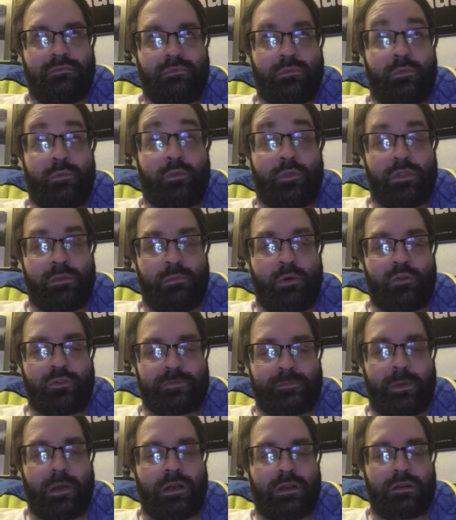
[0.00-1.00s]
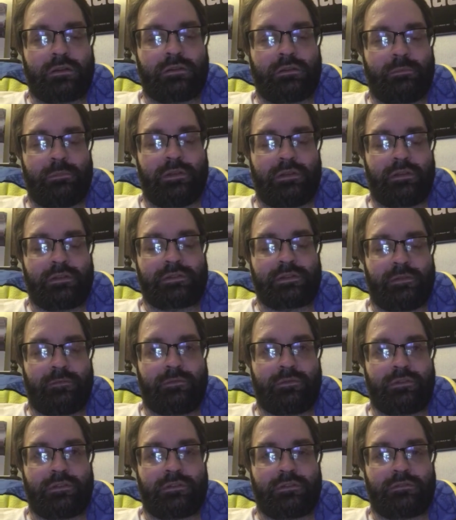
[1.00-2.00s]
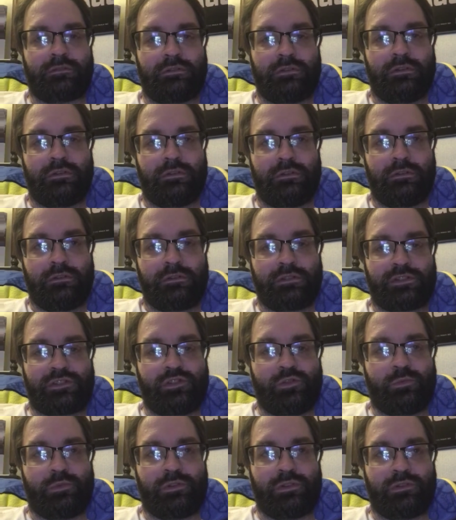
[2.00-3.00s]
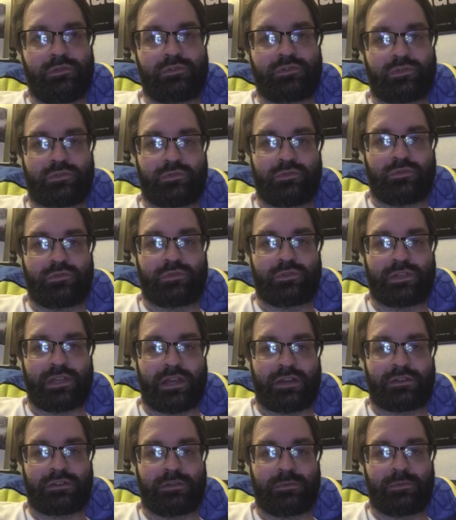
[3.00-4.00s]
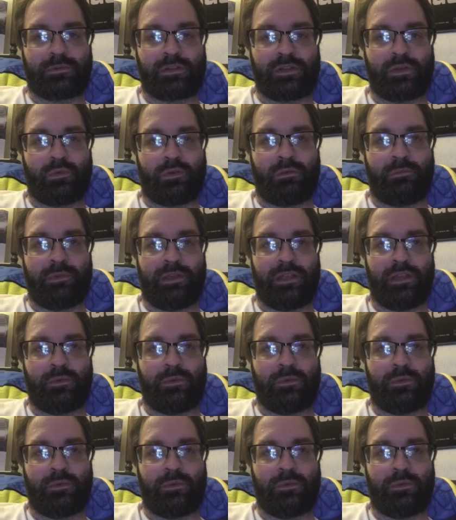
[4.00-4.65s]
for the most part, except for the stupid loose screws, was actually pretty well made.